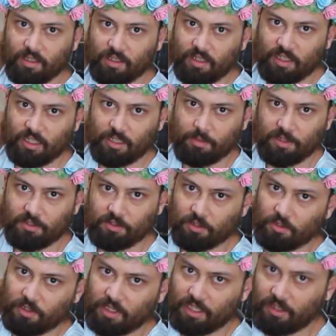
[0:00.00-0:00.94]
it to be
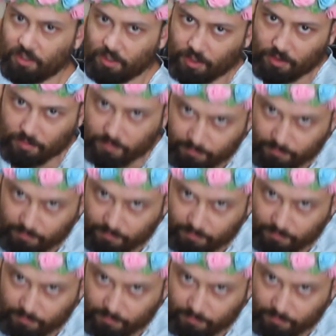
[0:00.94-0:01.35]
screwed into.